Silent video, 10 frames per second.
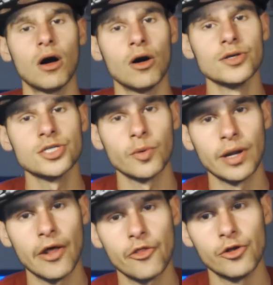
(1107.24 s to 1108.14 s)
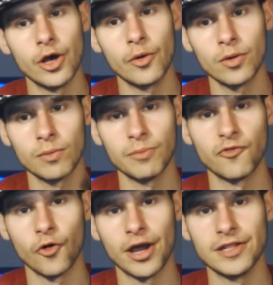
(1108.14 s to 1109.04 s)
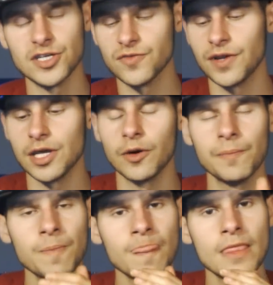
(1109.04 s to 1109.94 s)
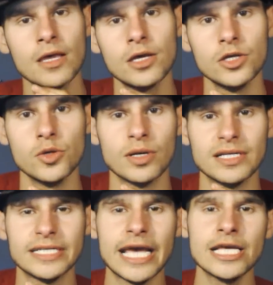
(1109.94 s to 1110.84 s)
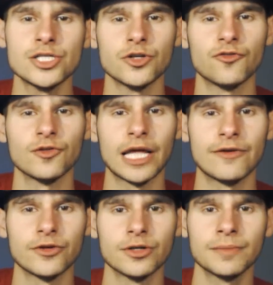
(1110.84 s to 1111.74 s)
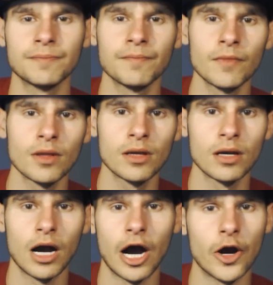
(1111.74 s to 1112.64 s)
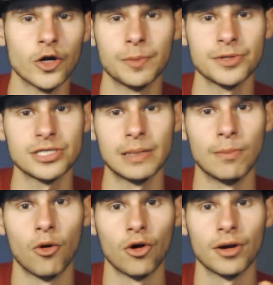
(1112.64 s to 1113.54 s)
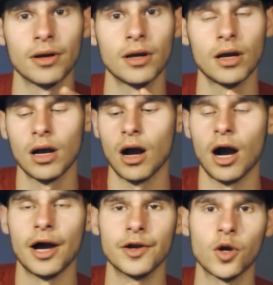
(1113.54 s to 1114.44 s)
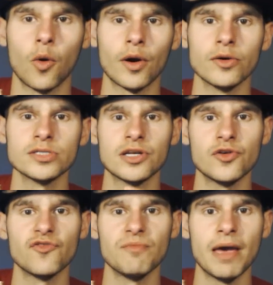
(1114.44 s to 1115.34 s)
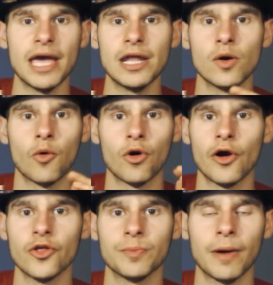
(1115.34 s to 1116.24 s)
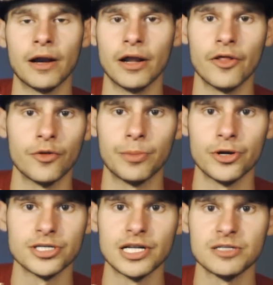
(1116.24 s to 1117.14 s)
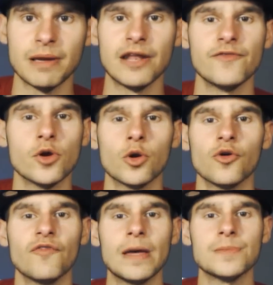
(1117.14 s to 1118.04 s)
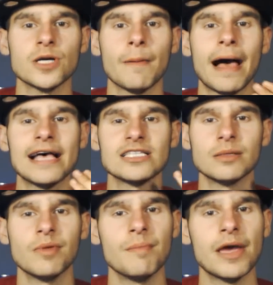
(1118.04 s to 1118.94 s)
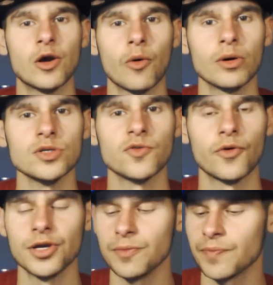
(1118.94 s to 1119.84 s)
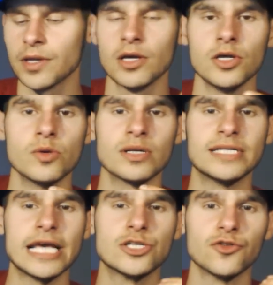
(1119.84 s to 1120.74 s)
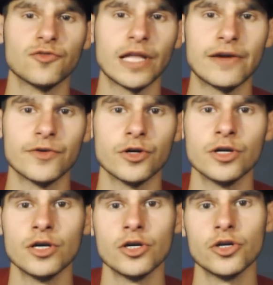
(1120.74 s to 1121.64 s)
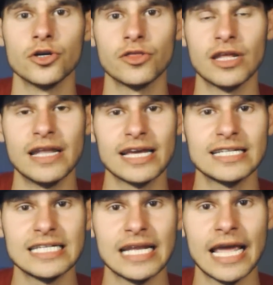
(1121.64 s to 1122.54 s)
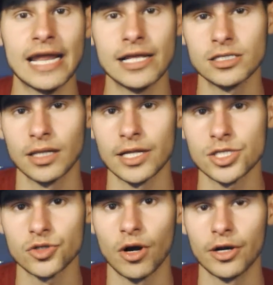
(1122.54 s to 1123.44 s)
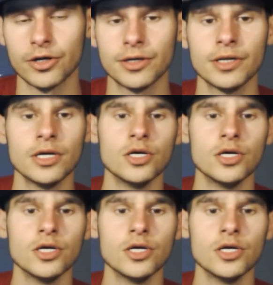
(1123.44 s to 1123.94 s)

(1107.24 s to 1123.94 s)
Also, another note before I end this video, you can taste your flavor 100% more on coils that you've made or another person has made. If you go to a vape shop, ask them to make coils for you. You can taste your flavor, the nicotine hit is a lot stronger.